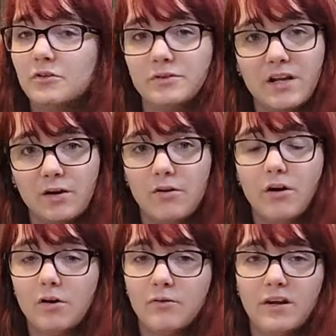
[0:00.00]
tarot
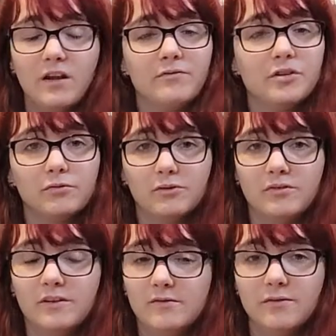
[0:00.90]
card reading. I've just
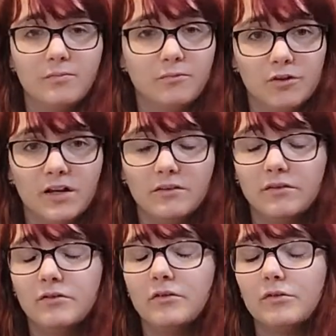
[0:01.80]
received it from
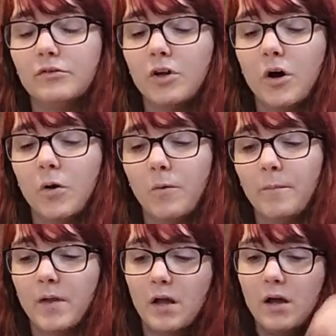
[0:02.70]
friends. So
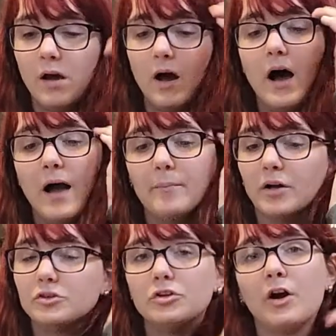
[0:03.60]
I'm not
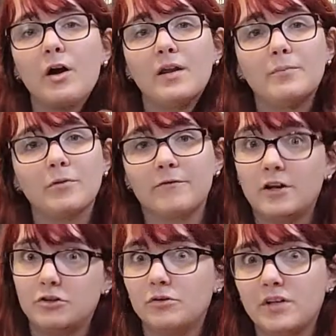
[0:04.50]
sure how like
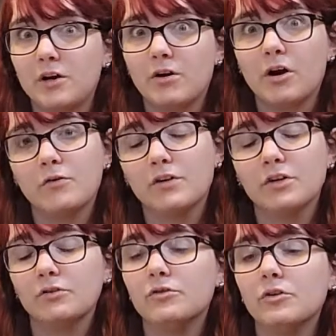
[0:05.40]
professional tarot card
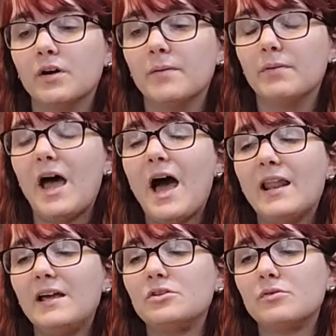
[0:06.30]
readers do it, but I
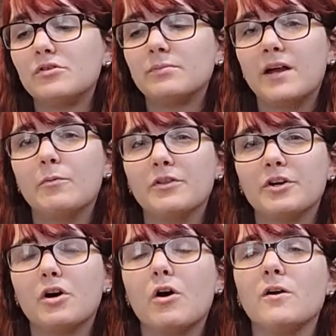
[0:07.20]
like to explain what the
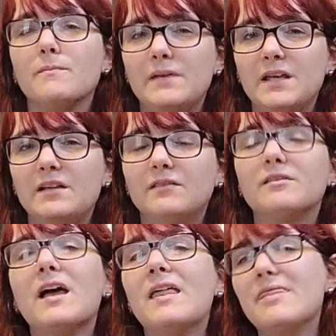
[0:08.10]
card means
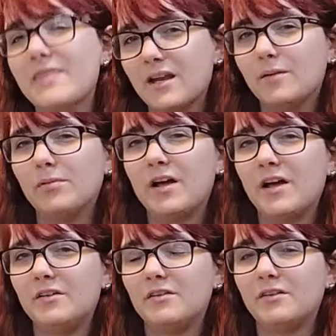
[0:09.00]
and then apply
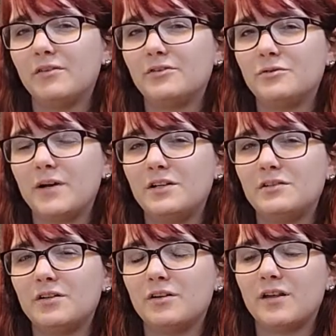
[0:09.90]
it to their situation,
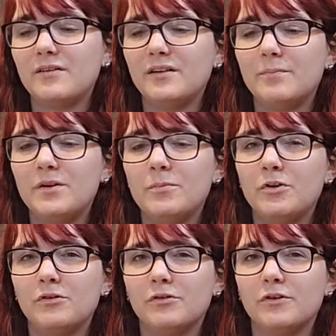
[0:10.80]
because I think that people
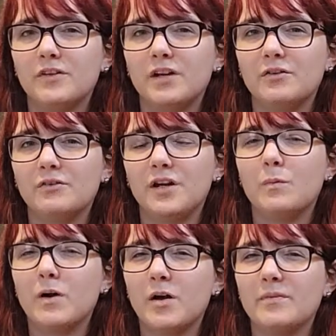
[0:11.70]
deserve to understand
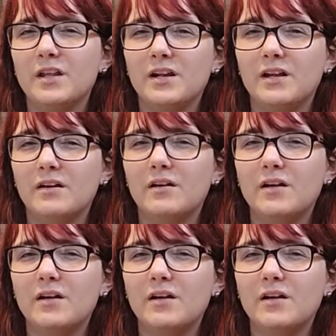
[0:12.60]
where I'm getting